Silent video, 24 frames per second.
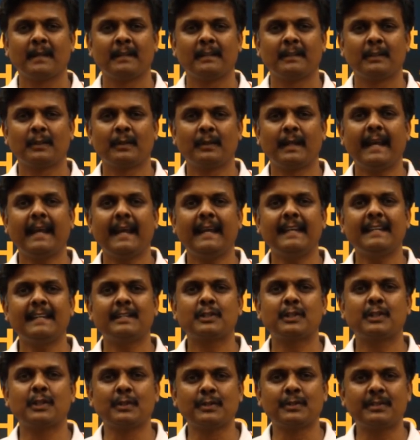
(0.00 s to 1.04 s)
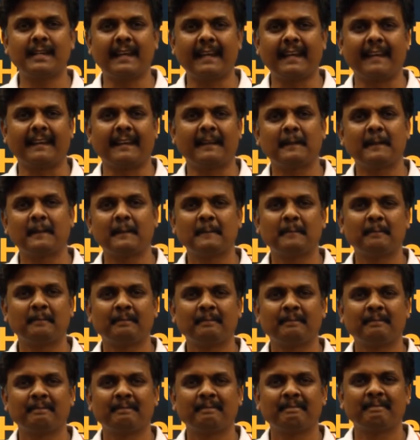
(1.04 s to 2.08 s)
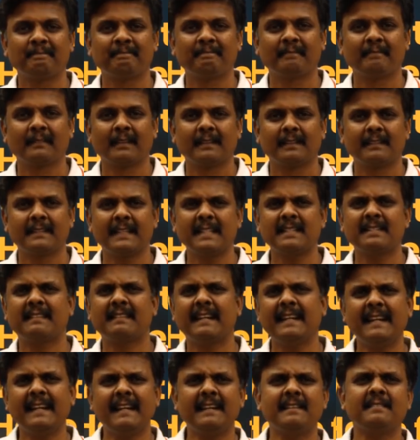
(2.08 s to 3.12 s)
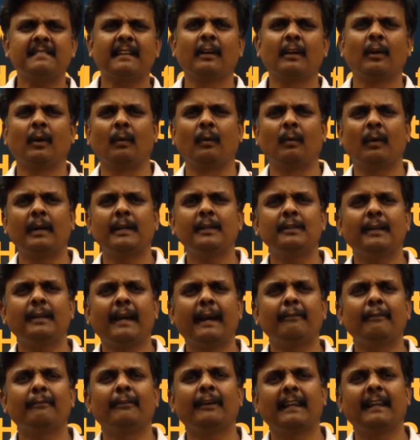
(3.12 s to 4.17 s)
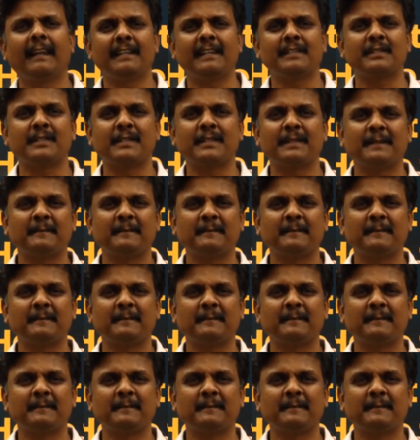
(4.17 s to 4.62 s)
Today is Tuesday. Just three days ago, what did you have for lunch?